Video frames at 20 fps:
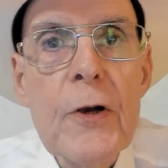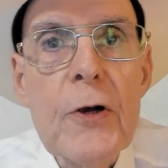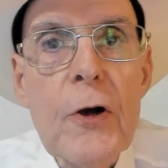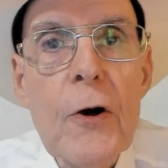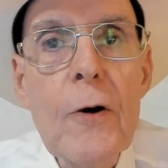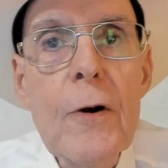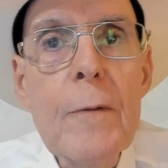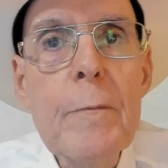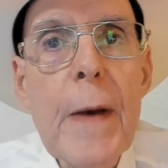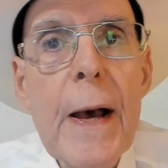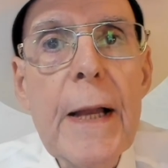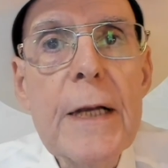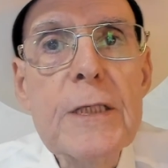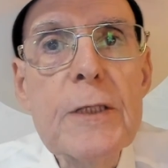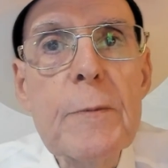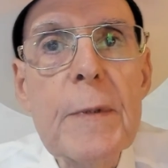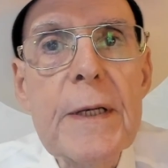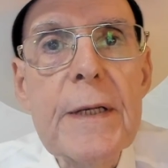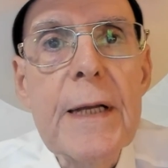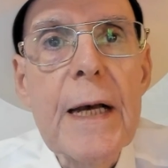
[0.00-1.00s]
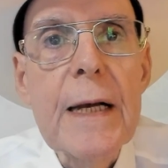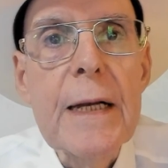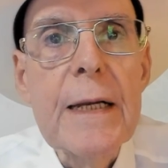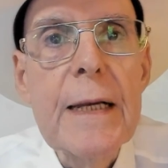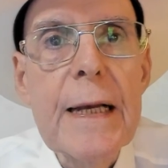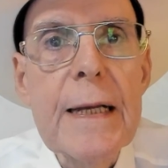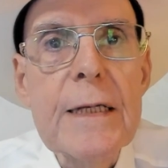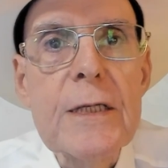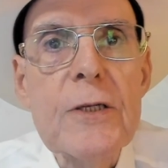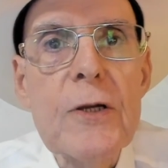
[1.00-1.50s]
Current management
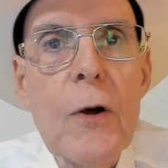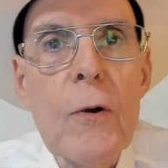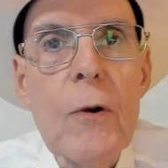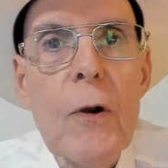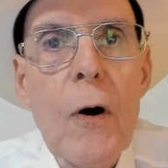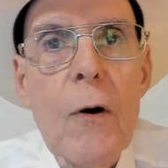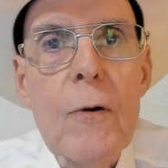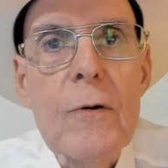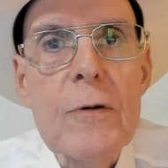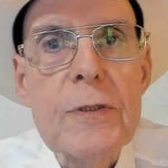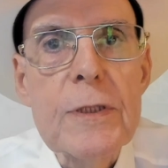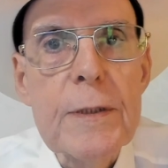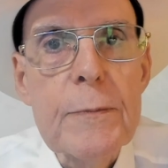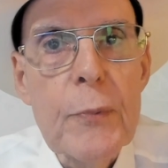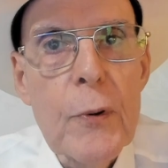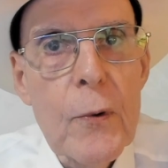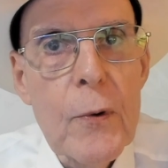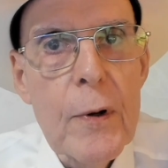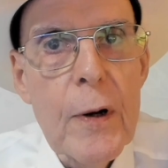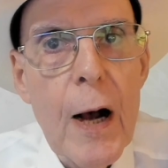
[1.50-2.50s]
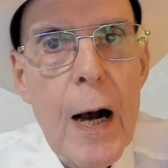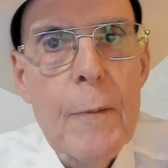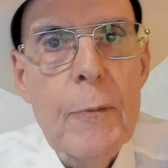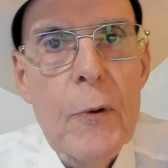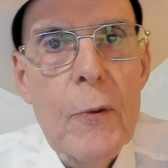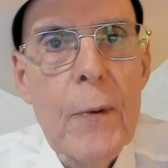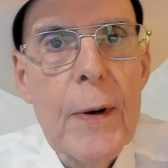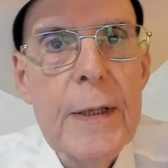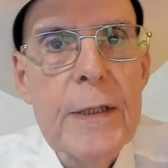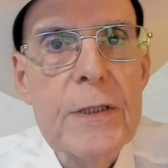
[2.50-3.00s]
techniques no longer support
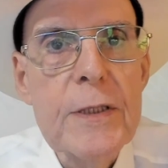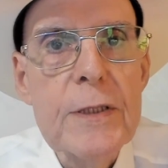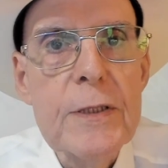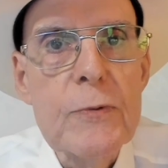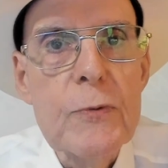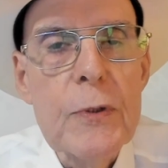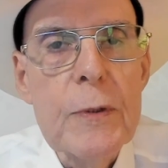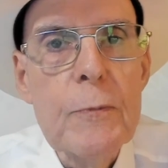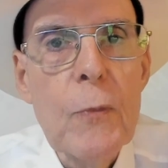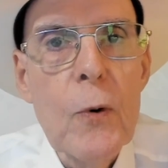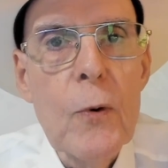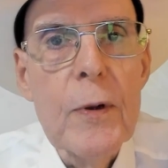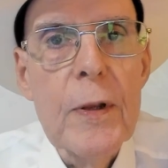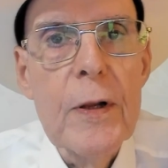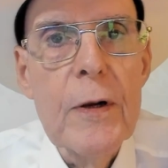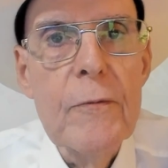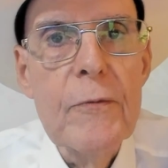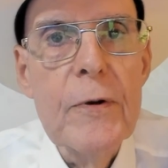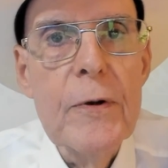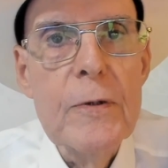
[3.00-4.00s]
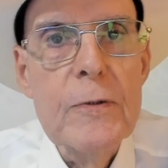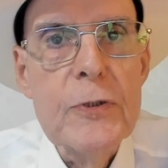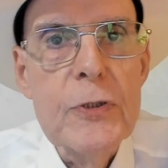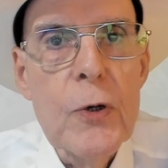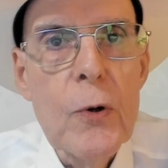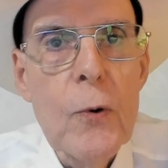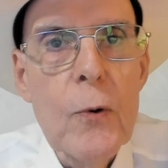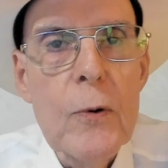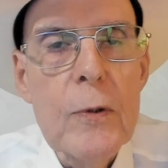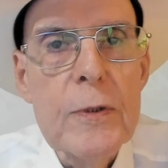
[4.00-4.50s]
operations with more than a few
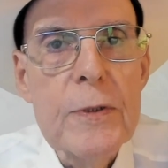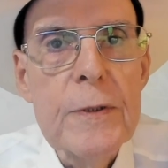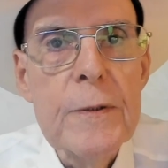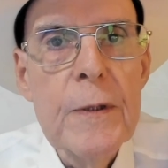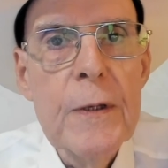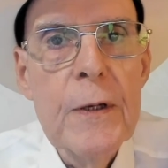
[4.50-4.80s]
stores.